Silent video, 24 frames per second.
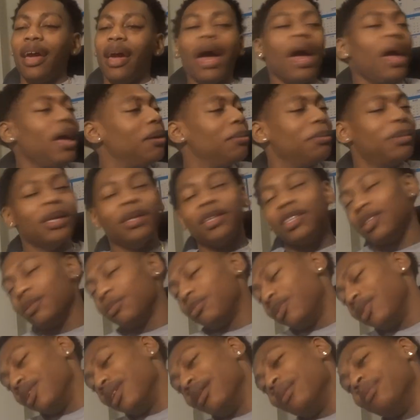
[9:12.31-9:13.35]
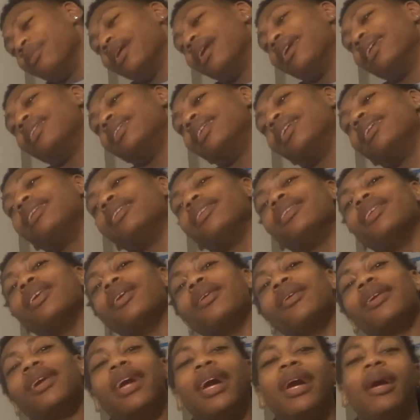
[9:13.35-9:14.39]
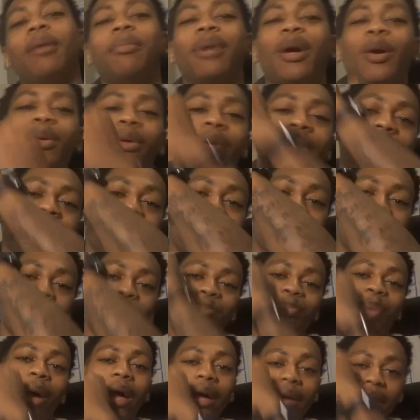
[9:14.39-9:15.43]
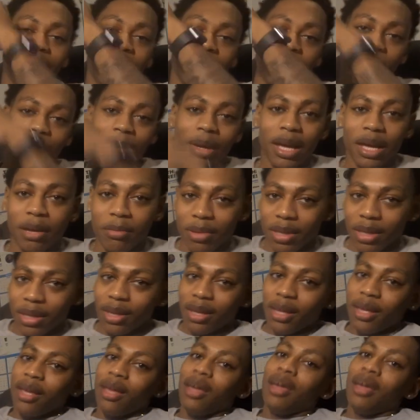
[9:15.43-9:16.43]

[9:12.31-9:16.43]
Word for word: Hey man, it's your boy Lamont did it though. Came back with another banger, baby.